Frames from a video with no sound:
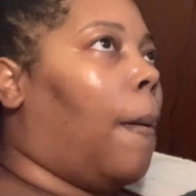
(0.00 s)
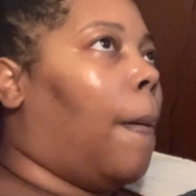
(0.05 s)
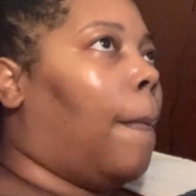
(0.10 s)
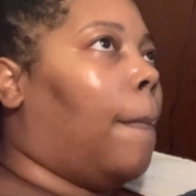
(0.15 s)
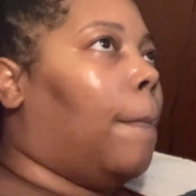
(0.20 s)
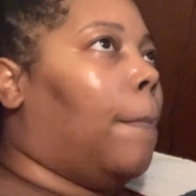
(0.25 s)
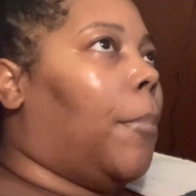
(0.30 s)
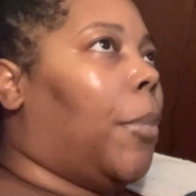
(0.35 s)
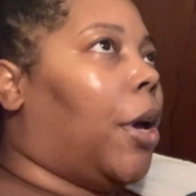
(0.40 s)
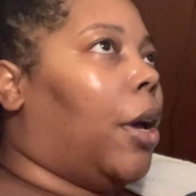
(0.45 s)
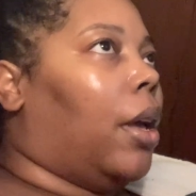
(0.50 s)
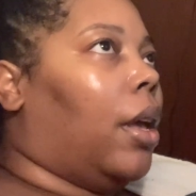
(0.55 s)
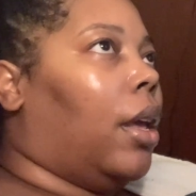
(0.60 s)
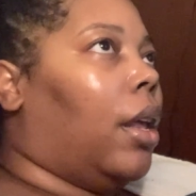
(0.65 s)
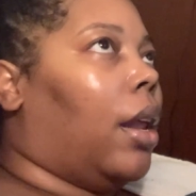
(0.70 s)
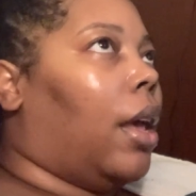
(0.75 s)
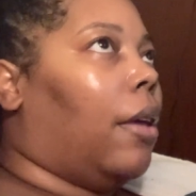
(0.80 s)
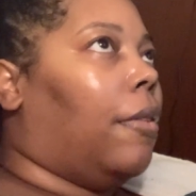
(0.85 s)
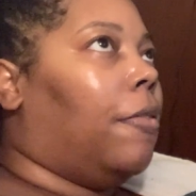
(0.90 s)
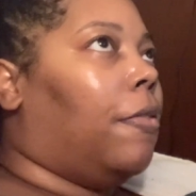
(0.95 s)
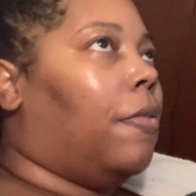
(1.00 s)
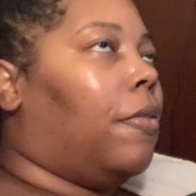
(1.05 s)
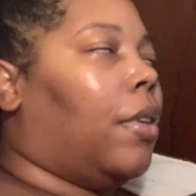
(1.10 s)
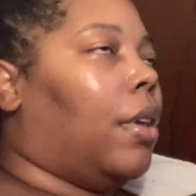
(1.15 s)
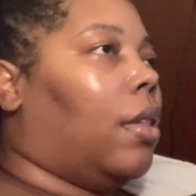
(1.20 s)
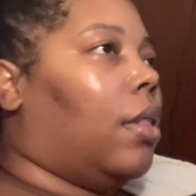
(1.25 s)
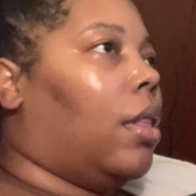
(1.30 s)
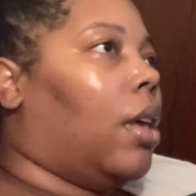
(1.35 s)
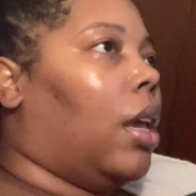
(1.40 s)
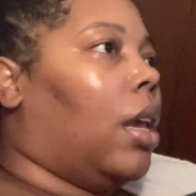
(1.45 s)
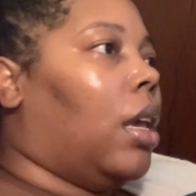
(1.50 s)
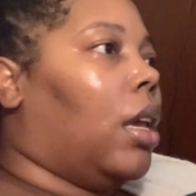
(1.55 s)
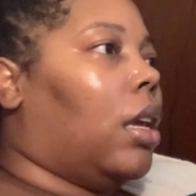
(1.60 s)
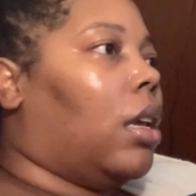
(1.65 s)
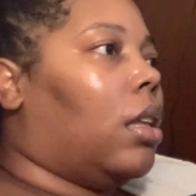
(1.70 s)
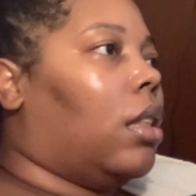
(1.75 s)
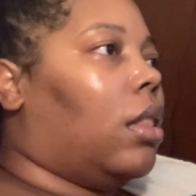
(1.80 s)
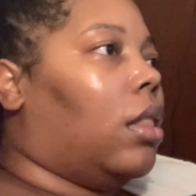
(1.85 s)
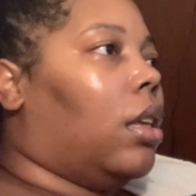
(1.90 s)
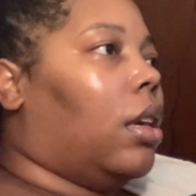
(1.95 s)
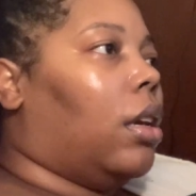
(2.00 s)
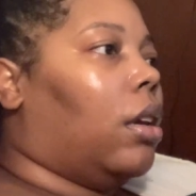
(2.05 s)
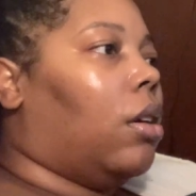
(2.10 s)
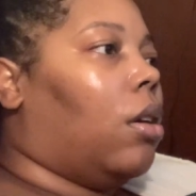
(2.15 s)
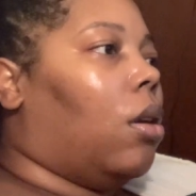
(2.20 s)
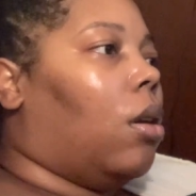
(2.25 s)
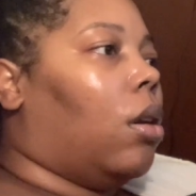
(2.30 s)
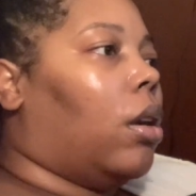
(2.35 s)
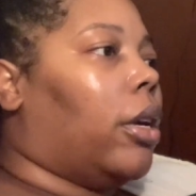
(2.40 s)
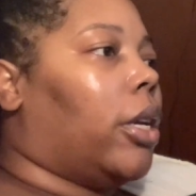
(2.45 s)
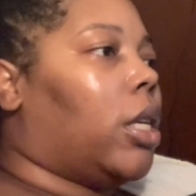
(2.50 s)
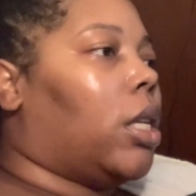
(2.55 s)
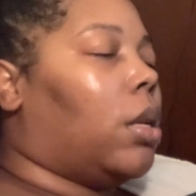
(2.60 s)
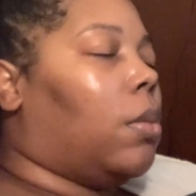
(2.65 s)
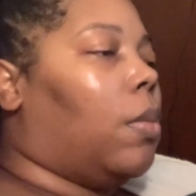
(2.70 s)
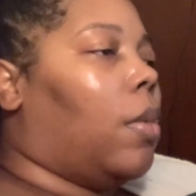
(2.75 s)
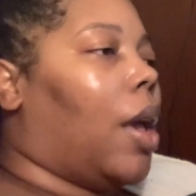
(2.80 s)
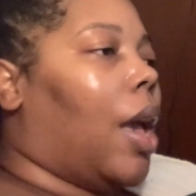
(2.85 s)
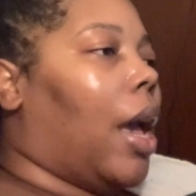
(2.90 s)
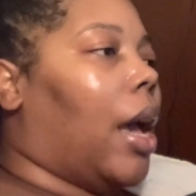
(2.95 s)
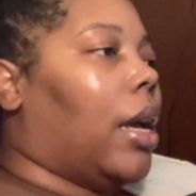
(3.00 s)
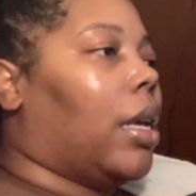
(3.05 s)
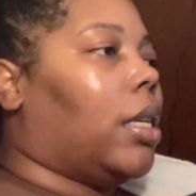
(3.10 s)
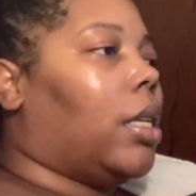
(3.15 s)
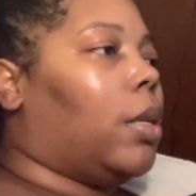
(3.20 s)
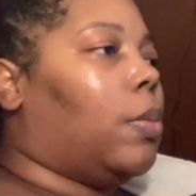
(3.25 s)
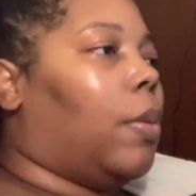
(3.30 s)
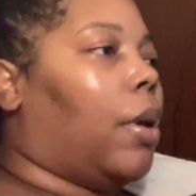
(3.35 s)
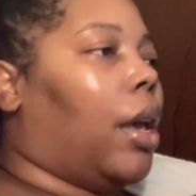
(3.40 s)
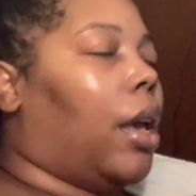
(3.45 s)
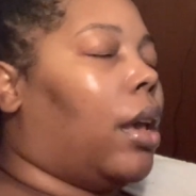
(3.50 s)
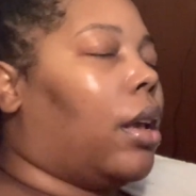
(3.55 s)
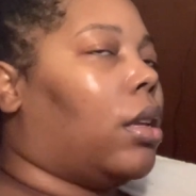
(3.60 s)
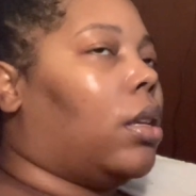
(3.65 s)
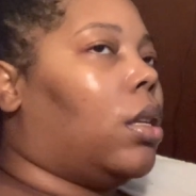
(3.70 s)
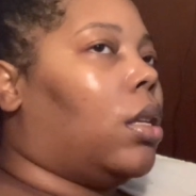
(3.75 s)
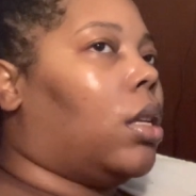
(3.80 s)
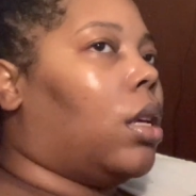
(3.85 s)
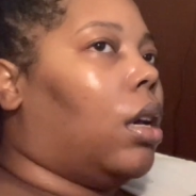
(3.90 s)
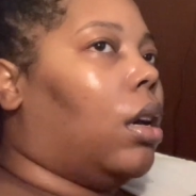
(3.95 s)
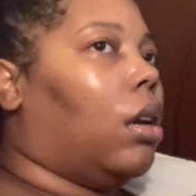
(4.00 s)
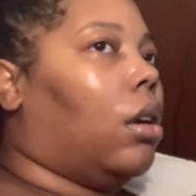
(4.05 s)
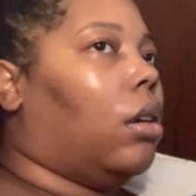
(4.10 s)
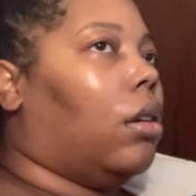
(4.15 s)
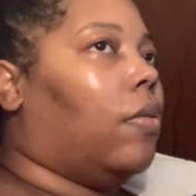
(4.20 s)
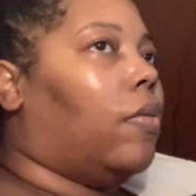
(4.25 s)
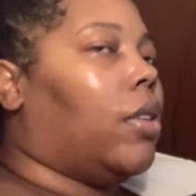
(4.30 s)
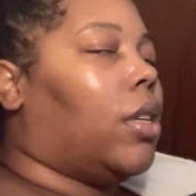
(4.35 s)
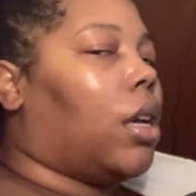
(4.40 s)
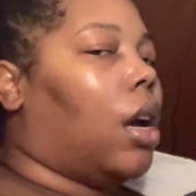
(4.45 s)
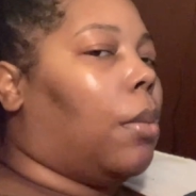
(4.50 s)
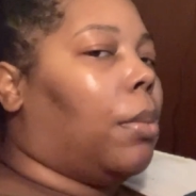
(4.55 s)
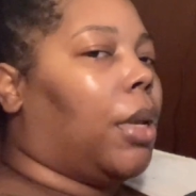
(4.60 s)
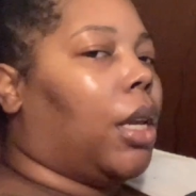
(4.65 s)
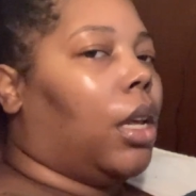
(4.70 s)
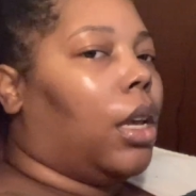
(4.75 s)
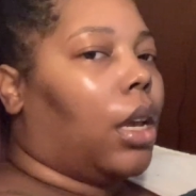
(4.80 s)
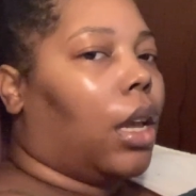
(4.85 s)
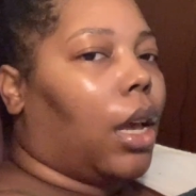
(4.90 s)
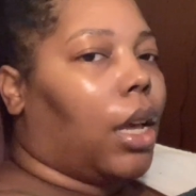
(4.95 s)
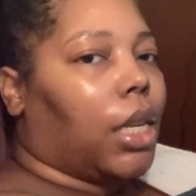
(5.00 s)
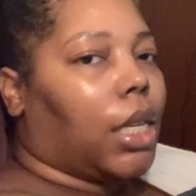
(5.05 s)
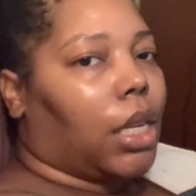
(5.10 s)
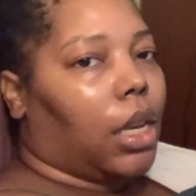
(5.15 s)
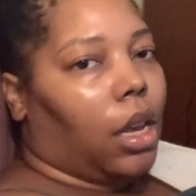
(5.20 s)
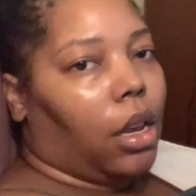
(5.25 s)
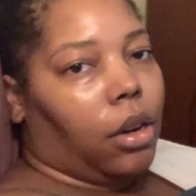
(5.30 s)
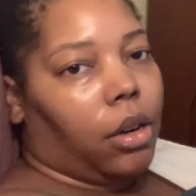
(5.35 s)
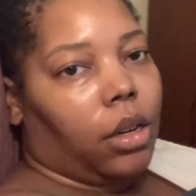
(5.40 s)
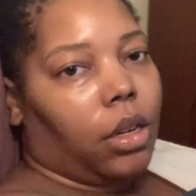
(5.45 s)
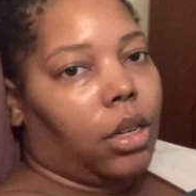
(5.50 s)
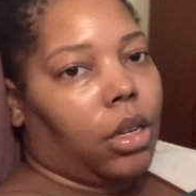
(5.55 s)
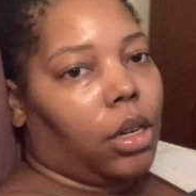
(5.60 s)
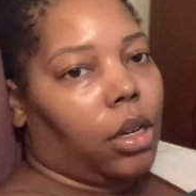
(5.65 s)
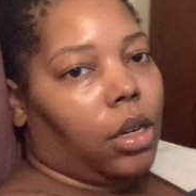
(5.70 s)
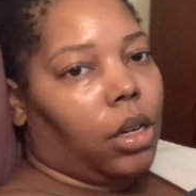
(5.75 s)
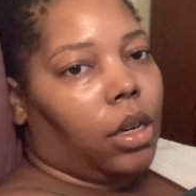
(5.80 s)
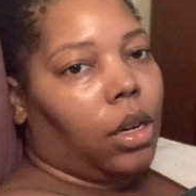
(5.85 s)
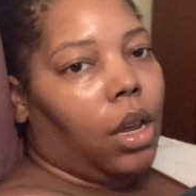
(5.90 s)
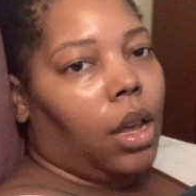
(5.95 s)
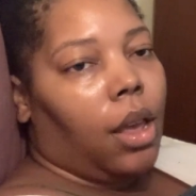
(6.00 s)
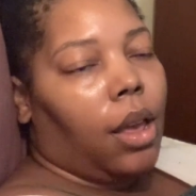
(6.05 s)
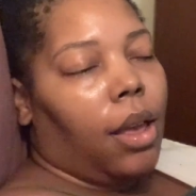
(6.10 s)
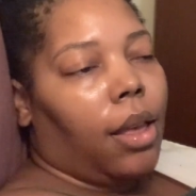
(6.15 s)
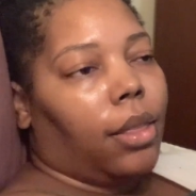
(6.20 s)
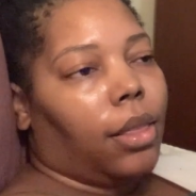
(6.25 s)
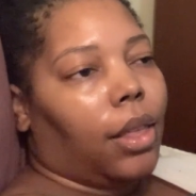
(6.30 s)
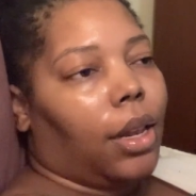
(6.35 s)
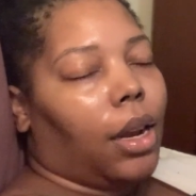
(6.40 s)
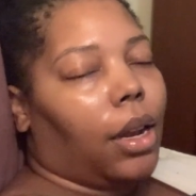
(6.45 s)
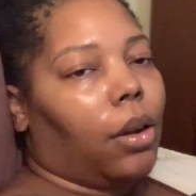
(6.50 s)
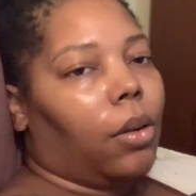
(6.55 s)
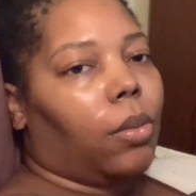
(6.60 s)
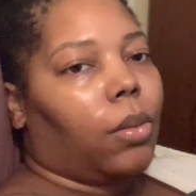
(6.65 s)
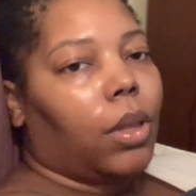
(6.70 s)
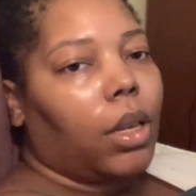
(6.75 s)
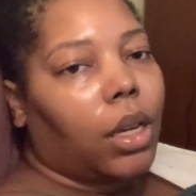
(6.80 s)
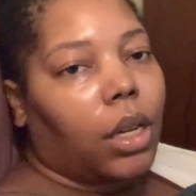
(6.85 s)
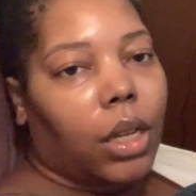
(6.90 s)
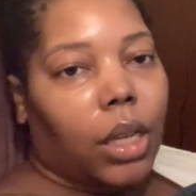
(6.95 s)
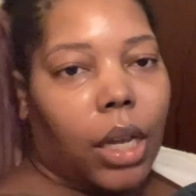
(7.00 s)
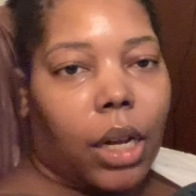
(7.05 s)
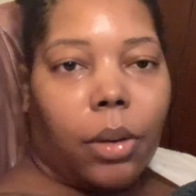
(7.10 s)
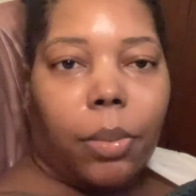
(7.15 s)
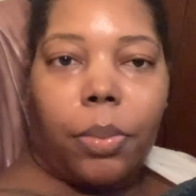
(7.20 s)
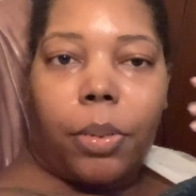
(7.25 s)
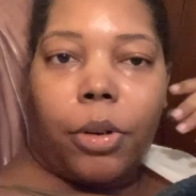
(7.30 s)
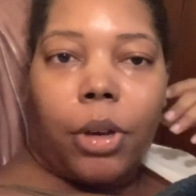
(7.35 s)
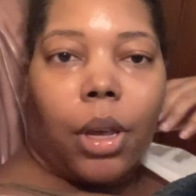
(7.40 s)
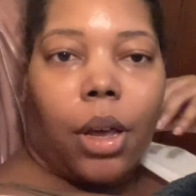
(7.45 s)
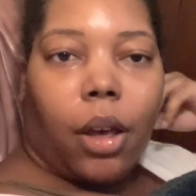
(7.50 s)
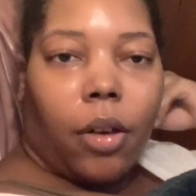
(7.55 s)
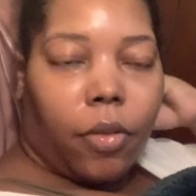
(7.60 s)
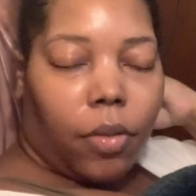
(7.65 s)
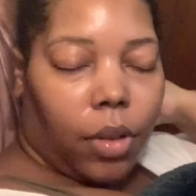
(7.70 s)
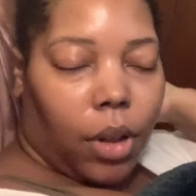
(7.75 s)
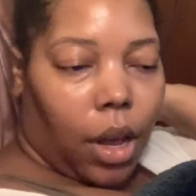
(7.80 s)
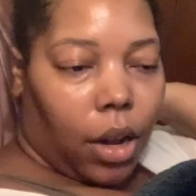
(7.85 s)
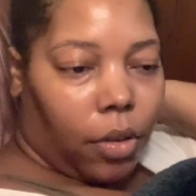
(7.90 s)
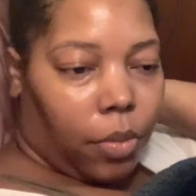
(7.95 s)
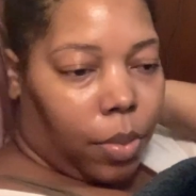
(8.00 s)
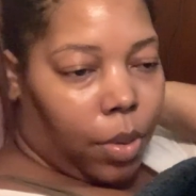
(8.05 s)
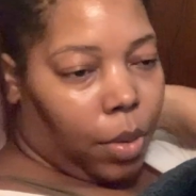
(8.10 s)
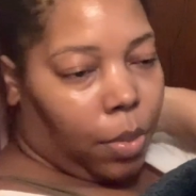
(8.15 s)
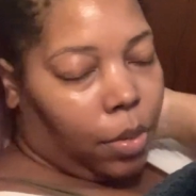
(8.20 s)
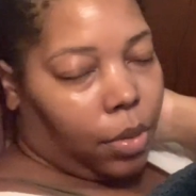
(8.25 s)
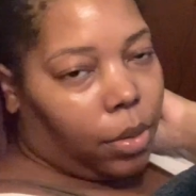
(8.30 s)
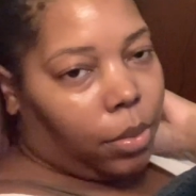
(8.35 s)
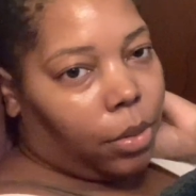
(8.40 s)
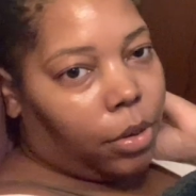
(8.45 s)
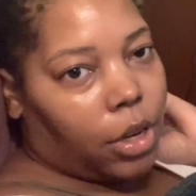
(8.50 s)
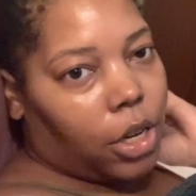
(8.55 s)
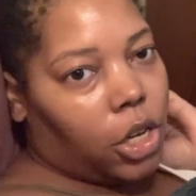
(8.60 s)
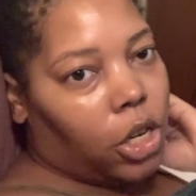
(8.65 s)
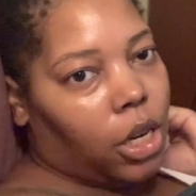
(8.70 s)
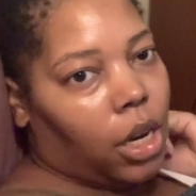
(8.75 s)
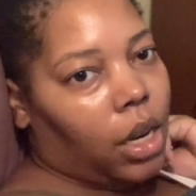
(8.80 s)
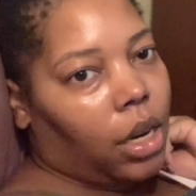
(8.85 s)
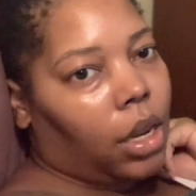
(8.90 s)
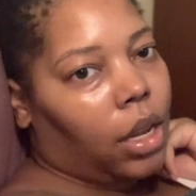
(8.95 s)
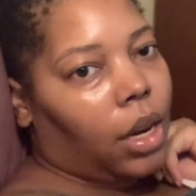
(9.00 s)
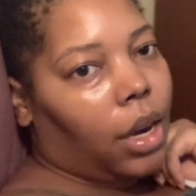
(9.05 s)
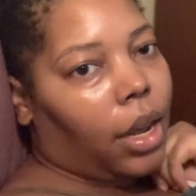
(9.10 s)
But I feel like there are some aspects of Dominic as a character that I don't think a lot of people appreciated.